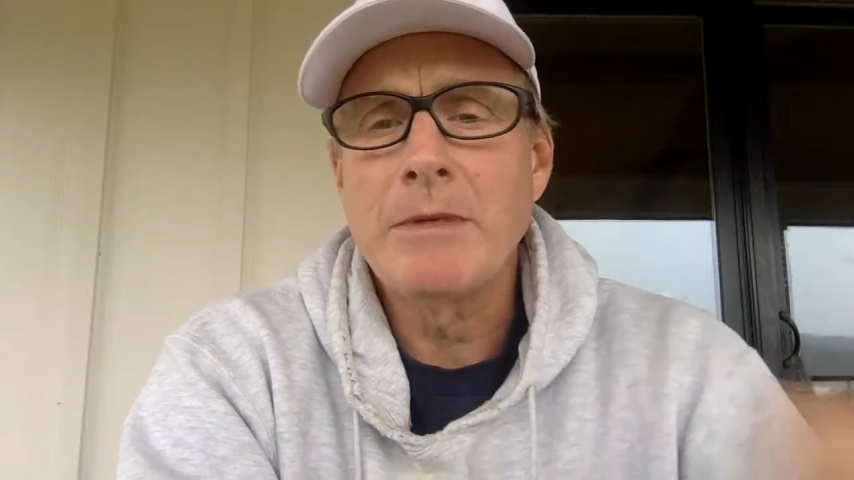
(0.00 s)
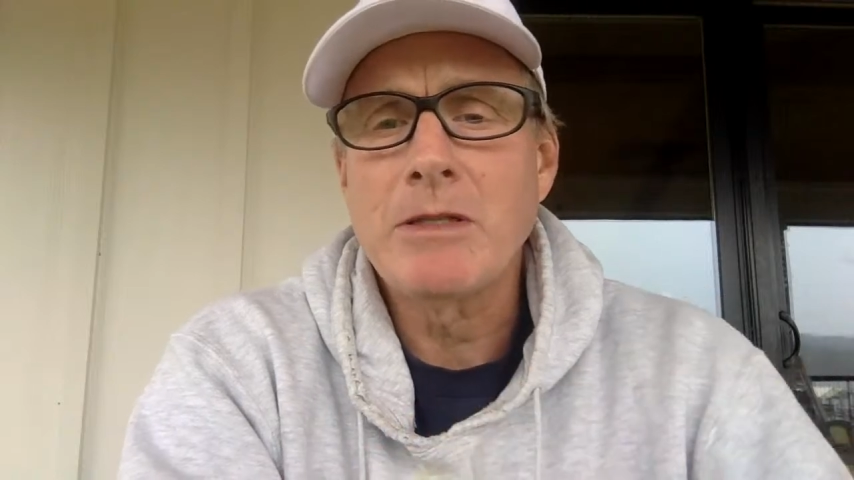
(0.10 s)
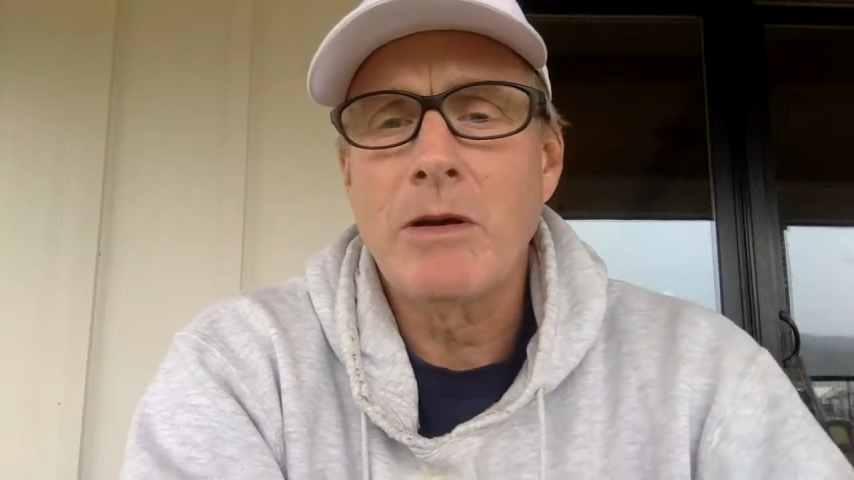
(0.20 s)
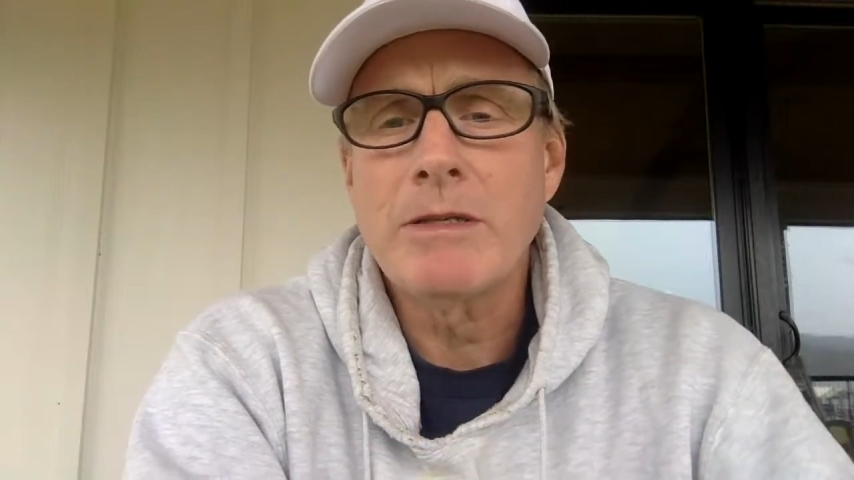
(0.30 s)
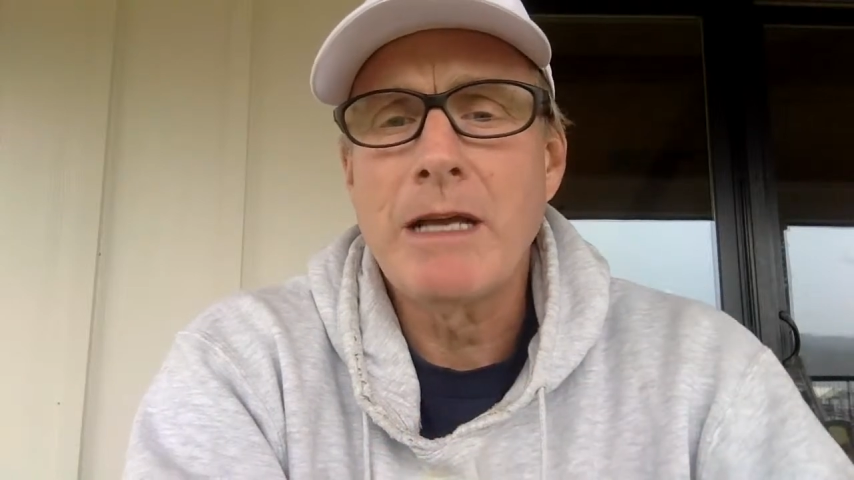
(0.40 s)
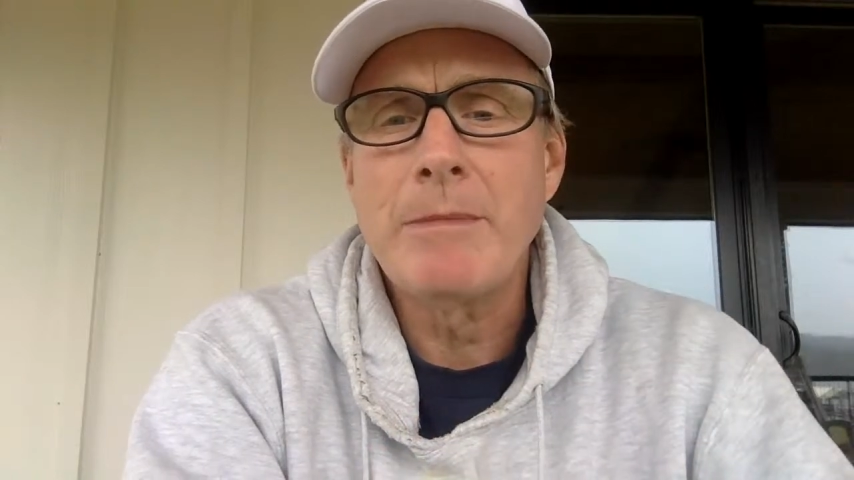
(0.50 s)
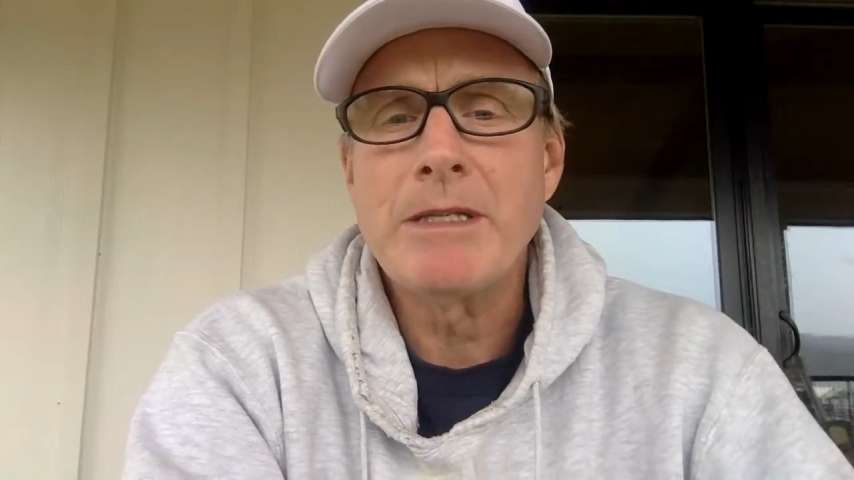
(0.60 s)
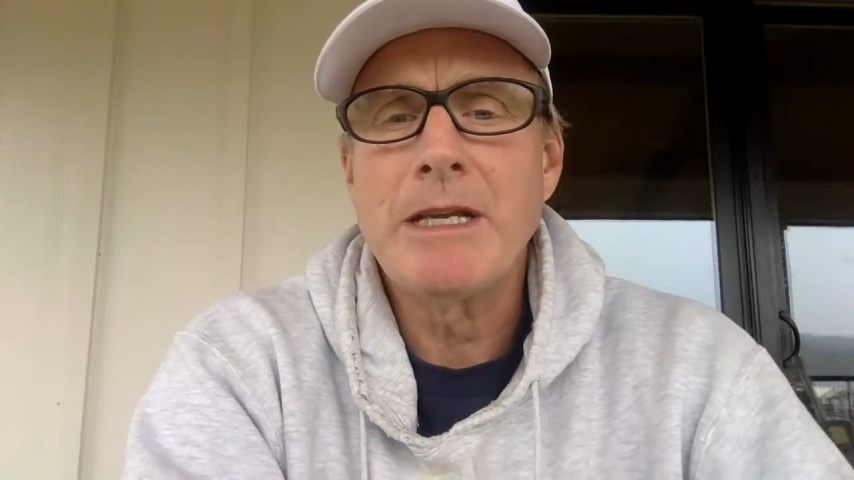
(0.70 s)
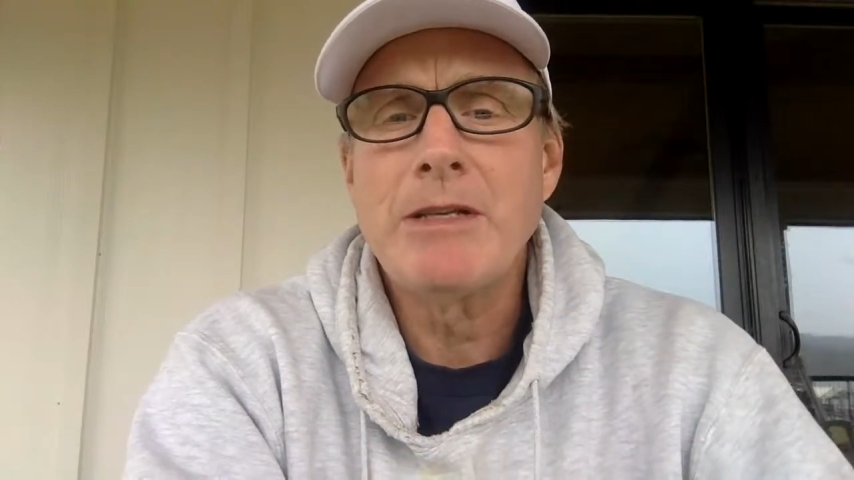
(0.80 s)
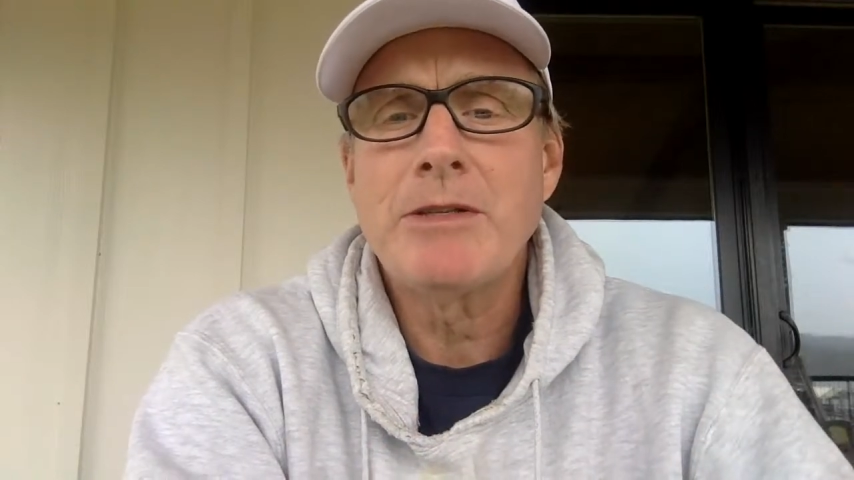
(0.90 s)
The start time
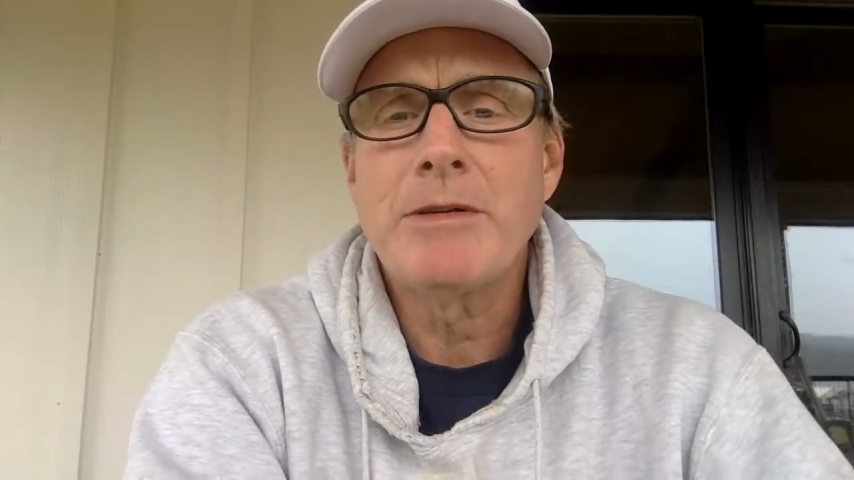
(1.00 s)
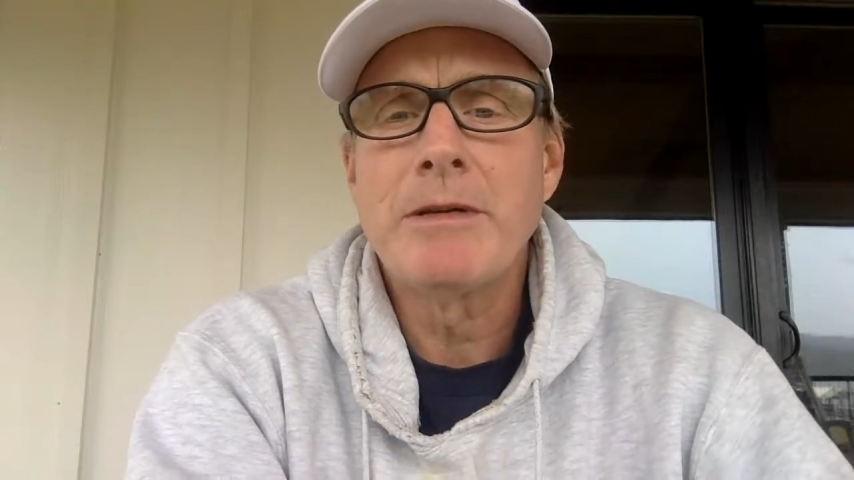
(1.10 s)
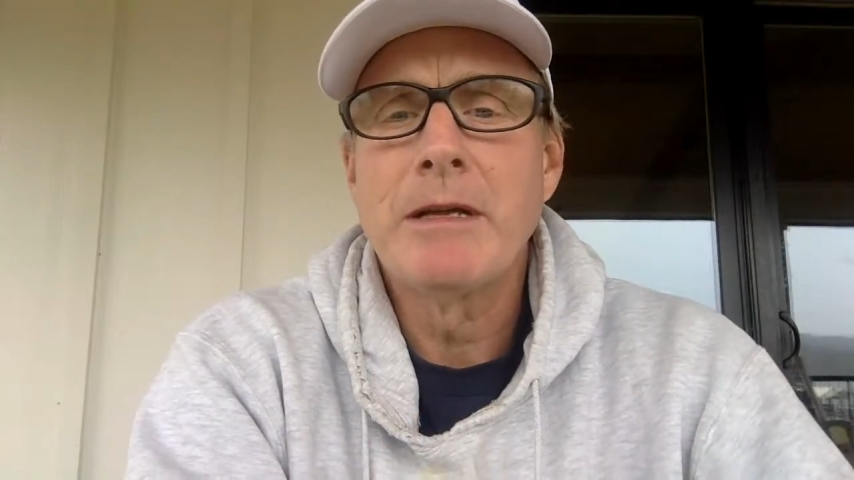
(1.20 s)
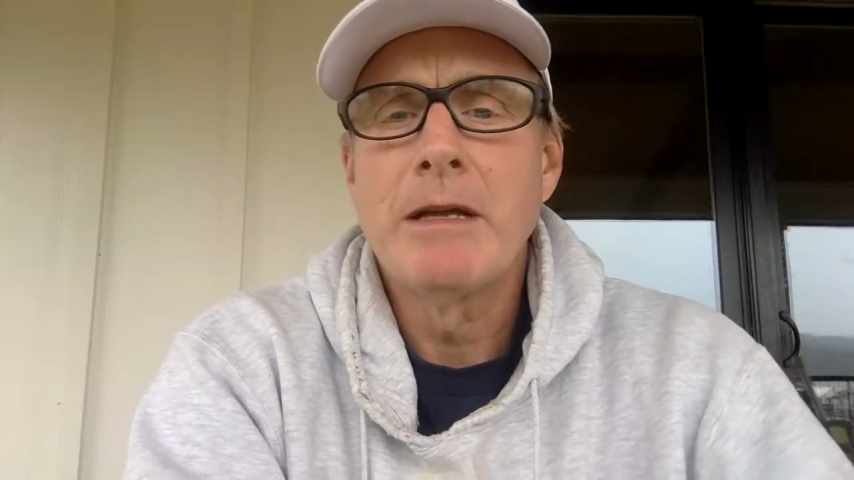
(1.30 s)
is Eastern